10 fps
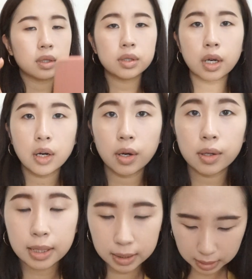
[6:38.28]

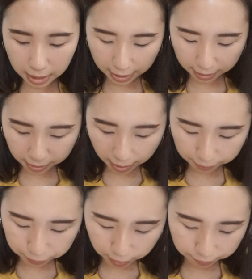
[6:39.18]
So
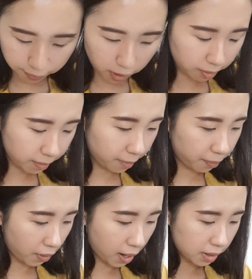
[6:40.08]
after I fill in my
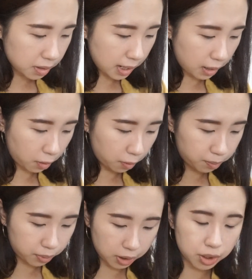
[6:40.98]
brows, I'll
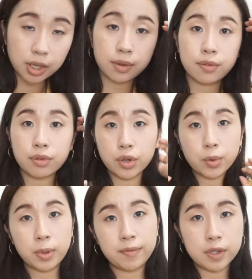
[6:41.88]
brush it
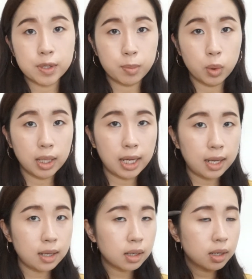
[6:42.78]
through with a
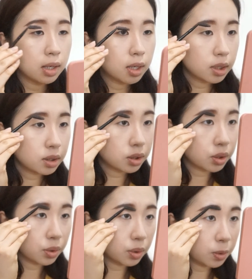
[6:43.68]
spoolie
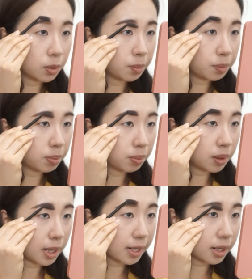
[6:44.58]
to
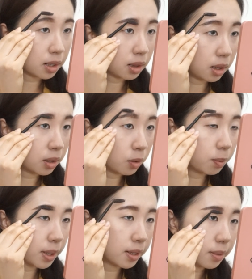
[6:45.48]
blend a little
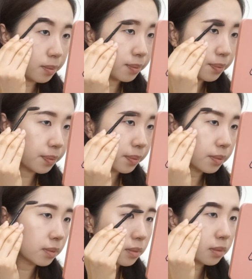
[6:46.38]
bit,
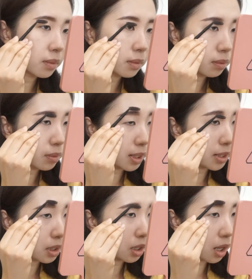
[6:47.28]

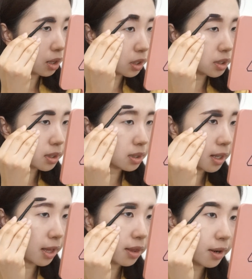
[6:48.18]
blend the colors
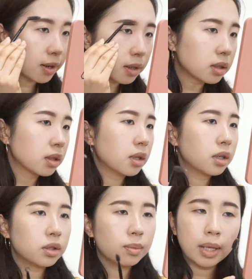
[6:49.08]
together
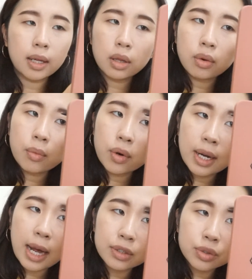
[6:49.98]
to make it a little more
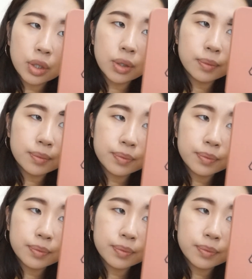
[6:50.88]
natural.